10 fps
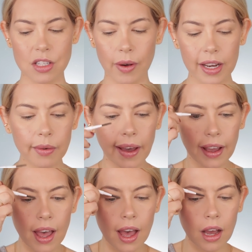So
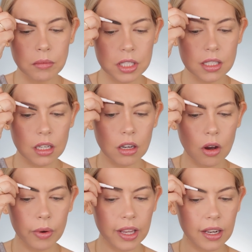anyway, I'm just gonna
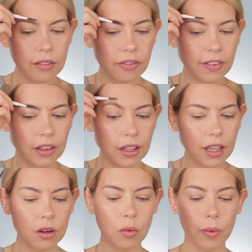go in and fill
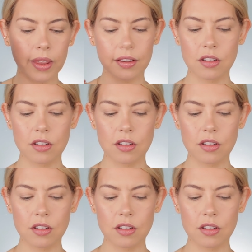in with